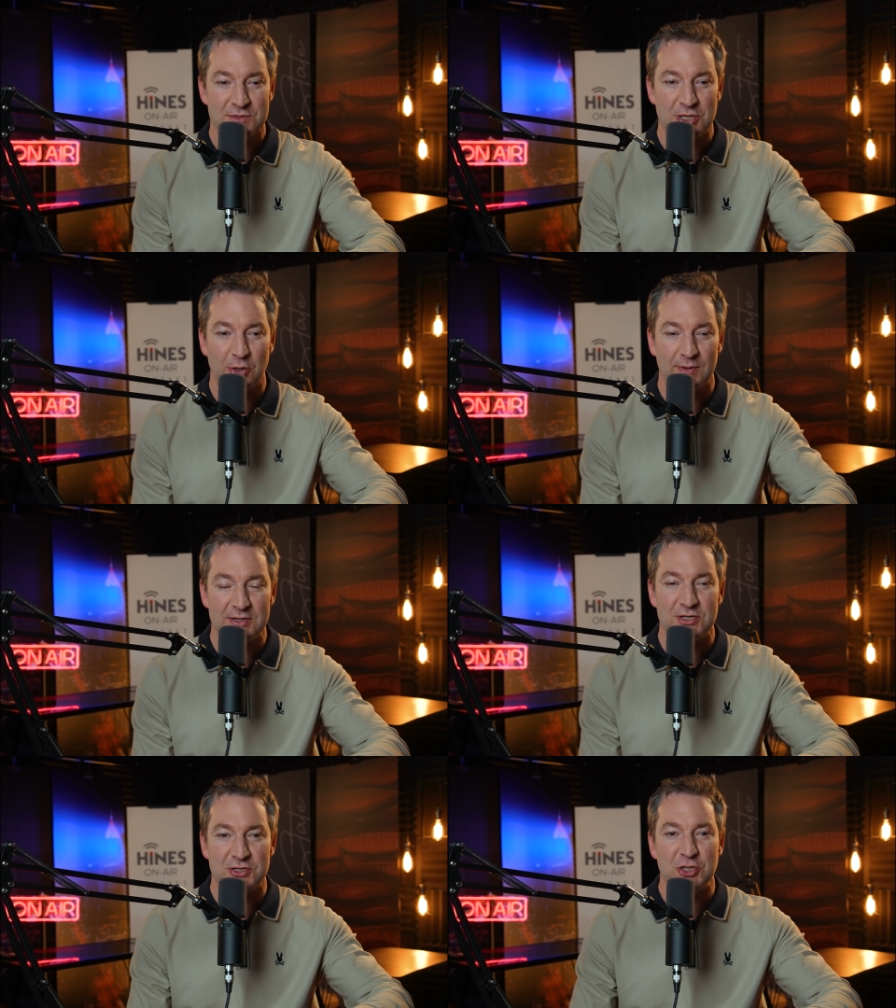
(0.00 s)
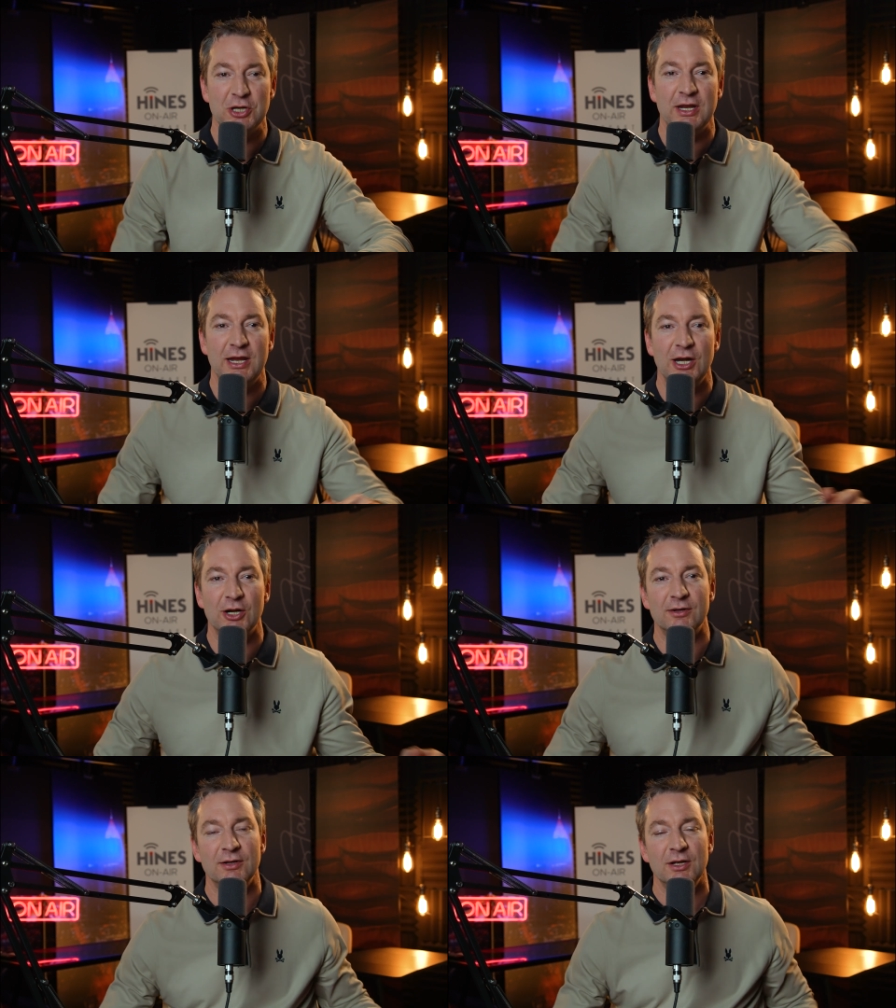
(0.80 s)
So it's good to
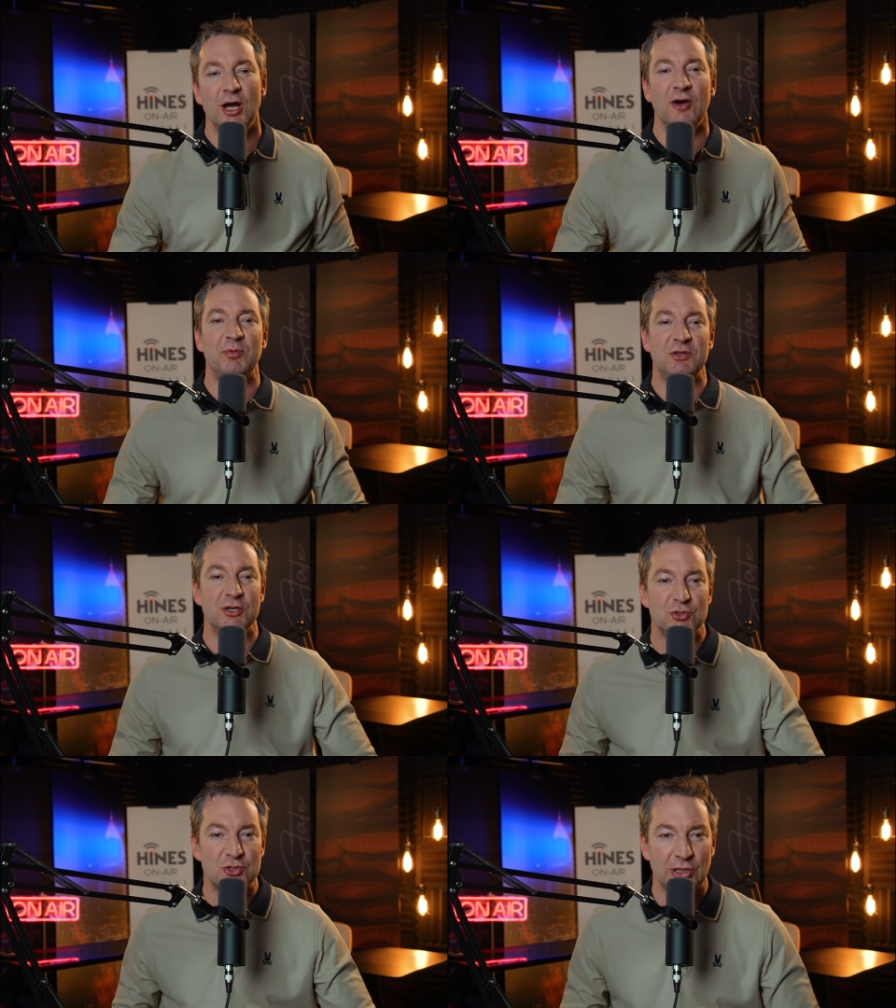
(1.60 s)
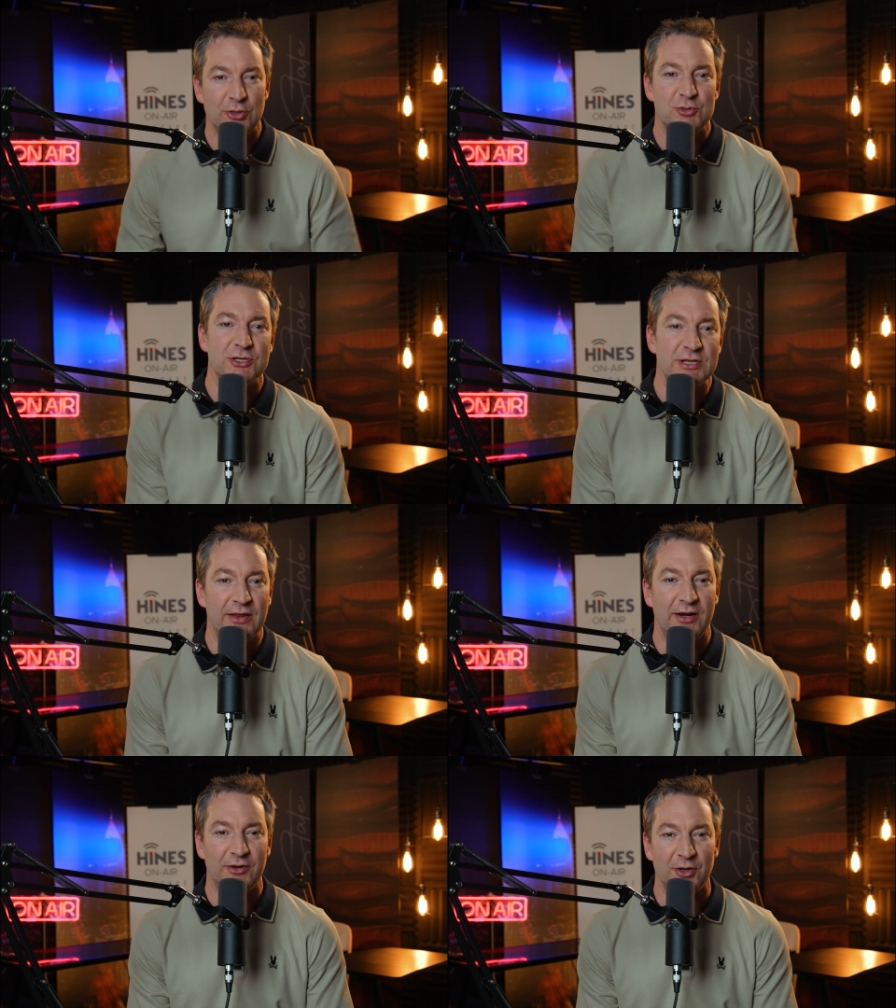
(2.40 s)
hear potential solutions
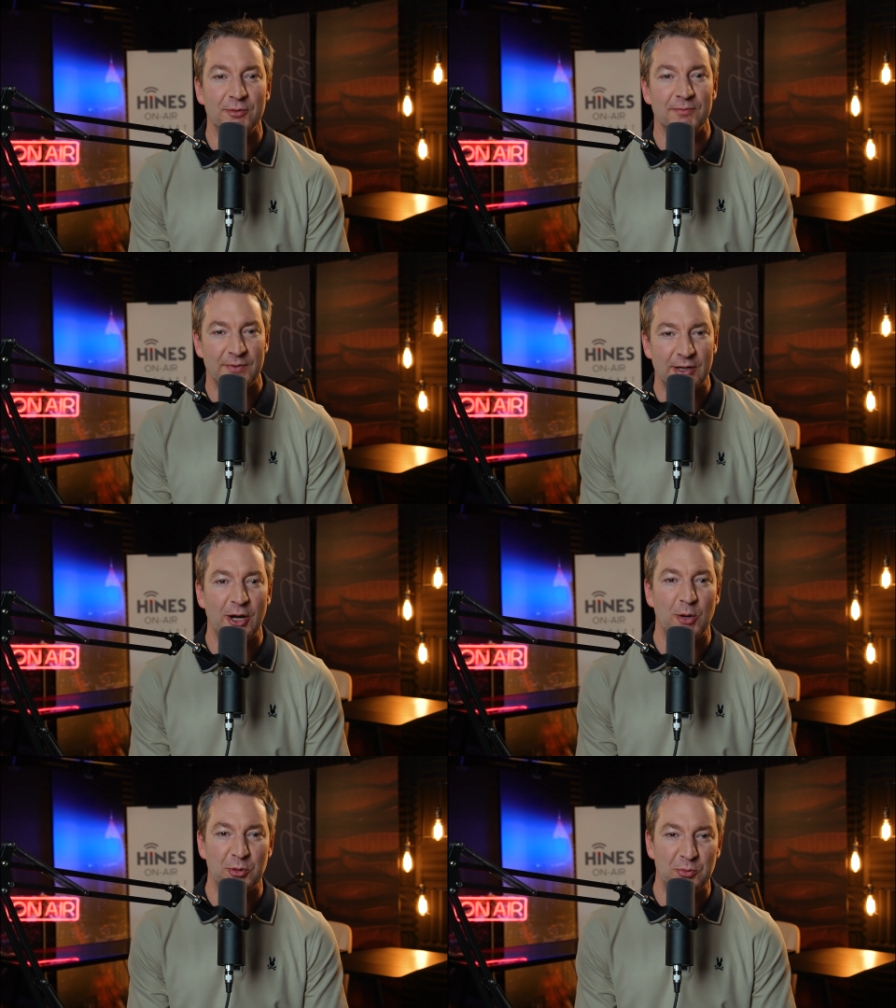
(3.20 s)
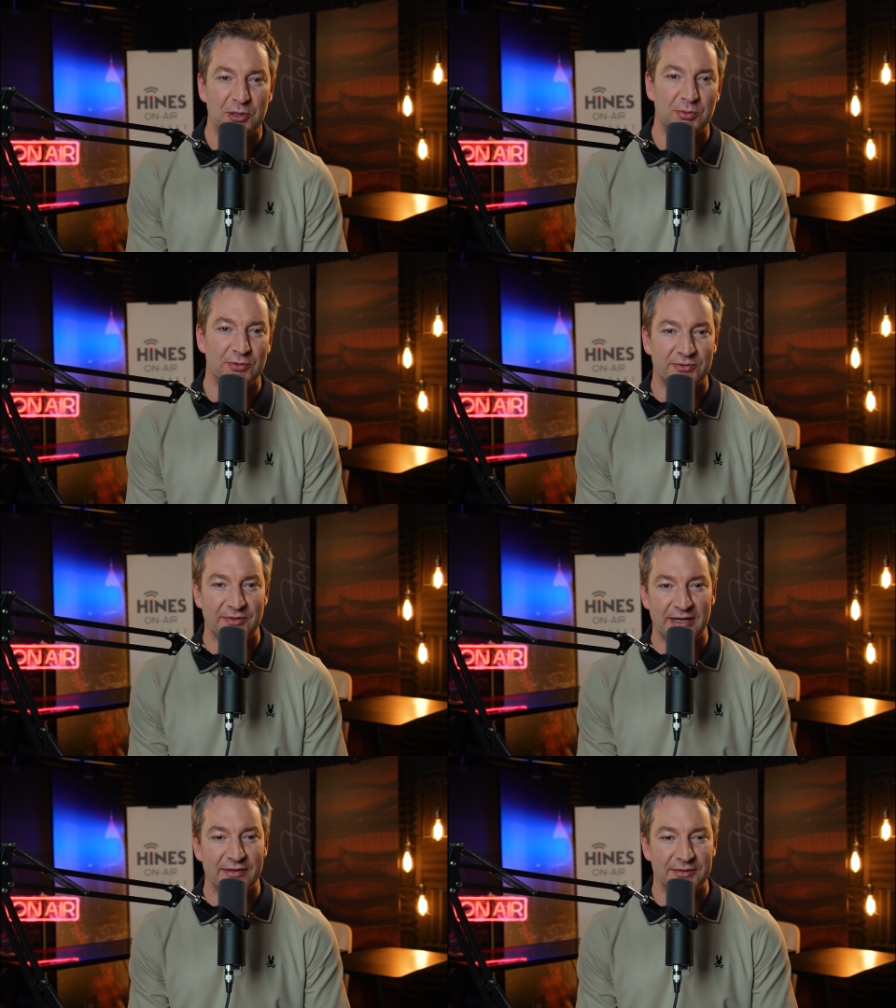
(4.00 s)
out there that are helping people survive.